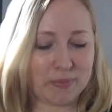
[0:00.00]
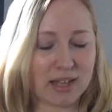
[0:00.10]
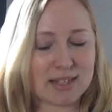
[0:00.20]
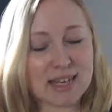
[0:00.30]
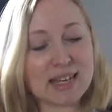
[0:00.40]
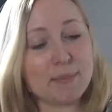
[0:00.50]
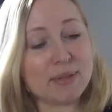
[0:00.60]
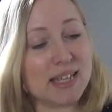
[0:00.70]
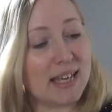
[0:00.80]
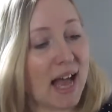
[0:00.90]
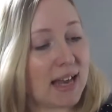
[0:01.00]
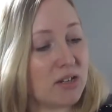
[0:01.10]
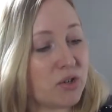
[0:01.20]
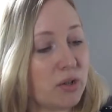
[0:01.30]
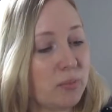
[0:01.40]
it's a Lipsy
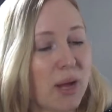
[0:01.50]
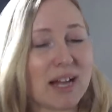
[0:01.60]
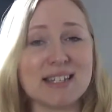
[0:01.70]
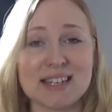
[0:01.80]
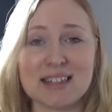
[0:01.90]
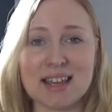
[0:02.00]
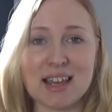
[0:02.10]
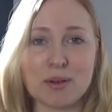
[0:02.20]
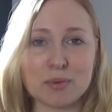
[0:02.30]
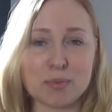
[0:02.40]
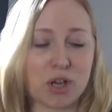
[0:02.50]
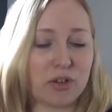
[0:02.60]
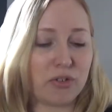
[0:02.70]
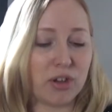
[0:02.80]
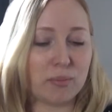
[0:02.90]
candle, but I did think it was
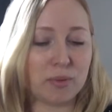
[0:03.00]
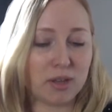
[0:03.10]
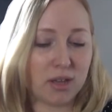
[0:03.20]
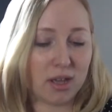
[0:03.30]
perfume.